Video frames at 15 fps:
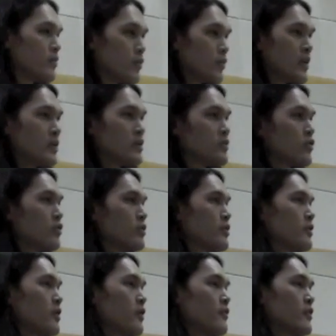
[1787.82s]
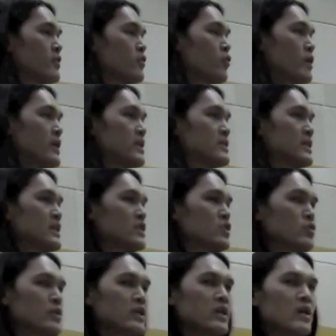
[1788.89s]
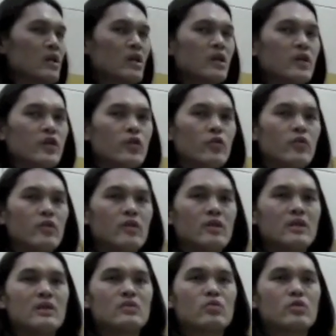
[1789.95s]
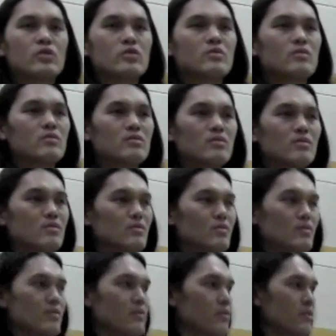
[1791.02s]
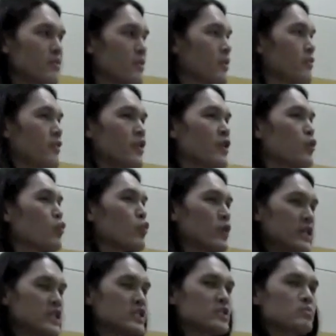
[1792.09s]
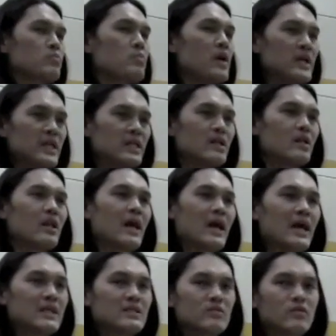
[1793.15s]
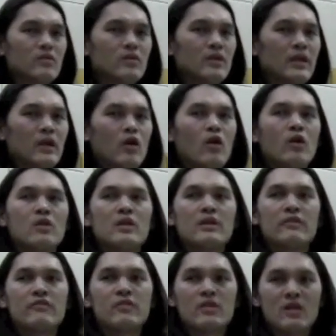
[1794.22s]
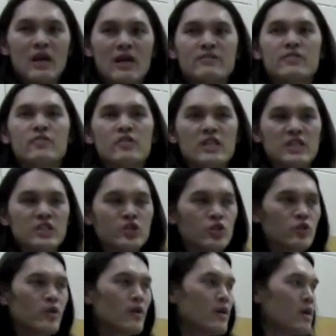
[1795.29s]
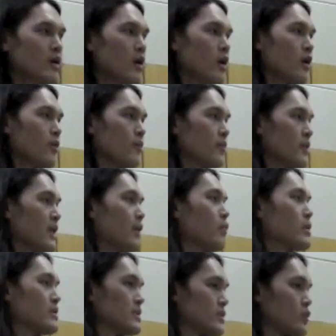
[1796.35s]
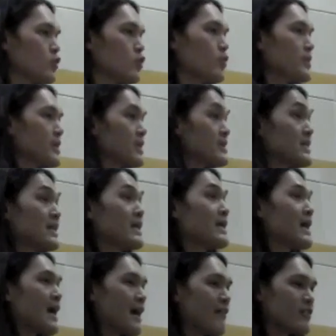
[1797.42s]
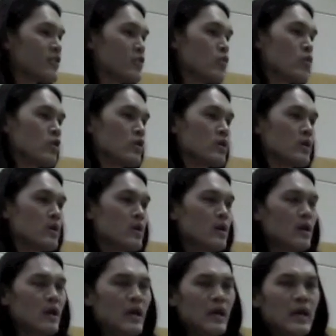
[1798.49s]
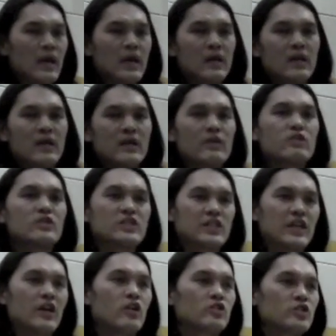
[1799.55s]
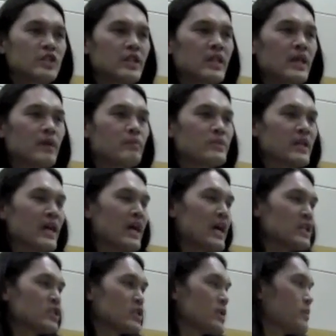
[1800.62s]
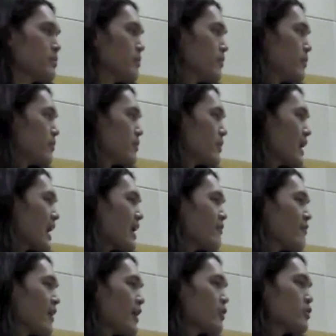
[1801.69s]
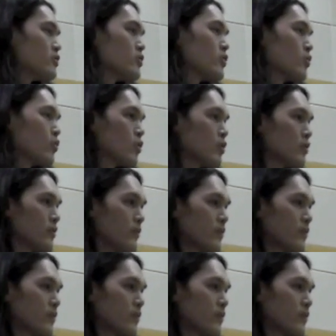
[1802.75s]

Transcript: around the turn of the 20th century, these were the very rich, moneyed class. They all lived lives of leisure. They went to school because they didn't have to work, And he was challenging them to actually add value to the world.